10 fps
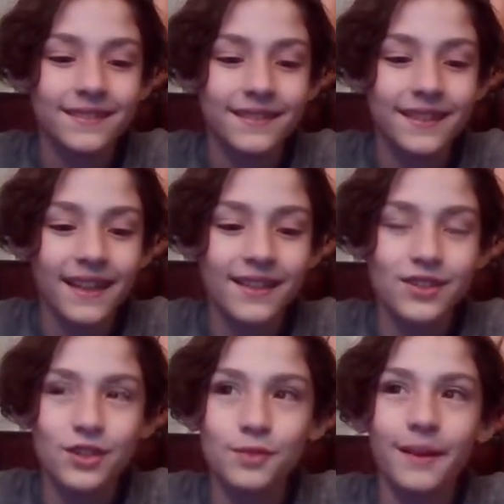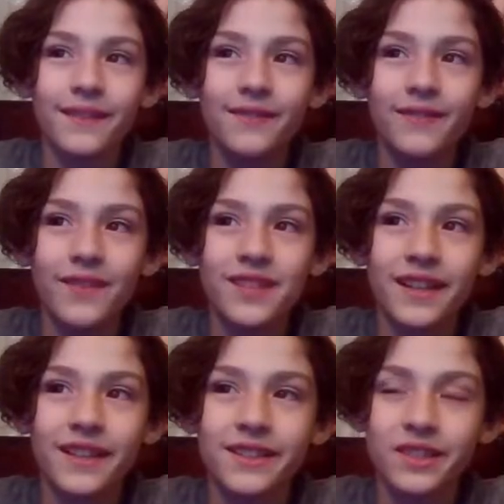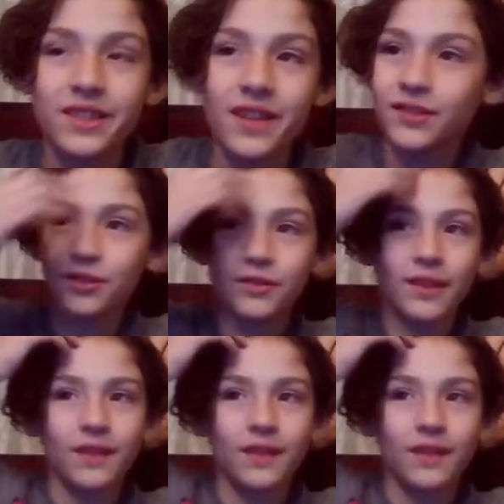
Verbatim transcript: Okay, let's just wait five seconds because every single like